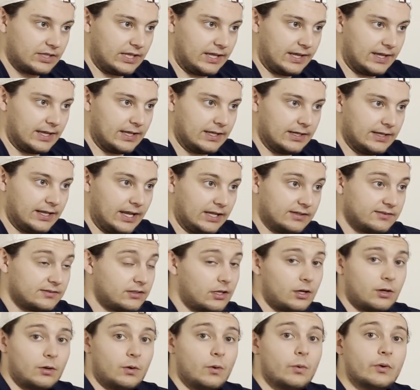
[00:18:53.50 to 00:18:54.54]
And that's
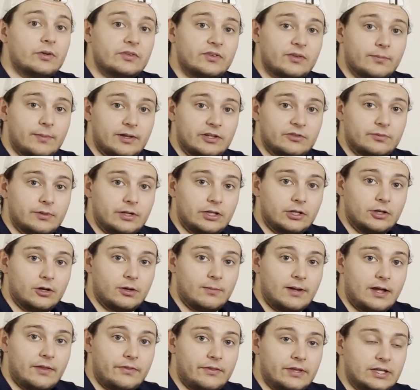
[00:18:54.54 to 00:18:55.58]
not always the best way to go
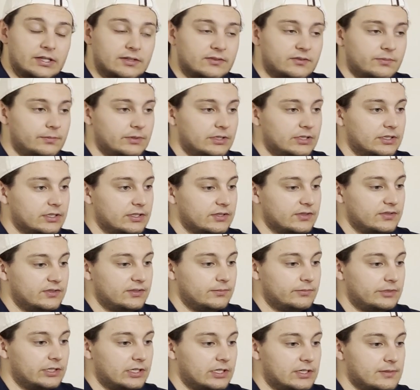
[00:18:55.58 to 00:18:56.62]
about things because
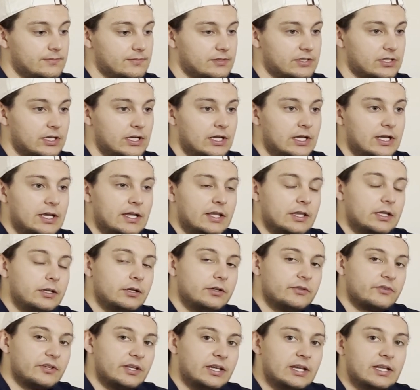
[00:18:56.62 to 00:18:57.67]
sometimes
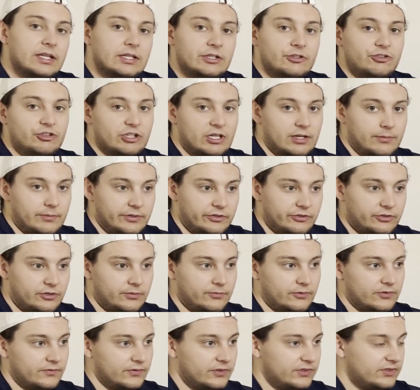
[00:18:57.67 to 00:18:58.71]
there's a hidden gem in
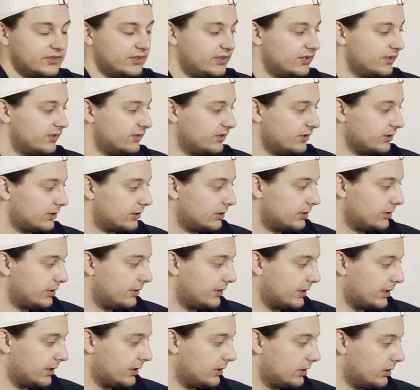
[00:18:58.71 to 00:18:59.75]
terms of a statistic
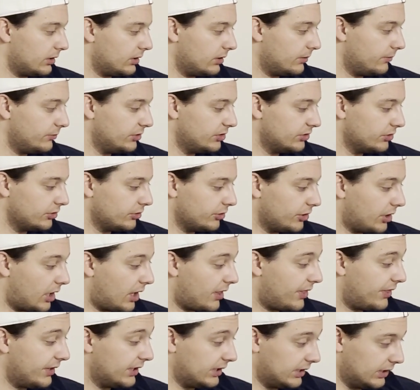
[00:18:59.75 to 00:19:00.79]
that you're
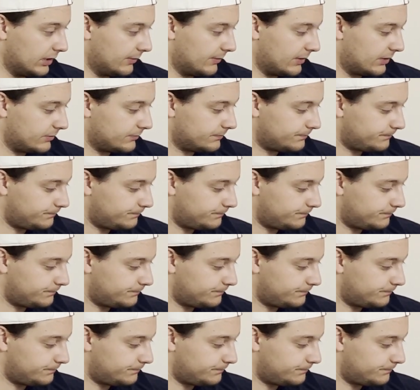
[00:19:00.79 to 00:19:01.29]
not thinking about.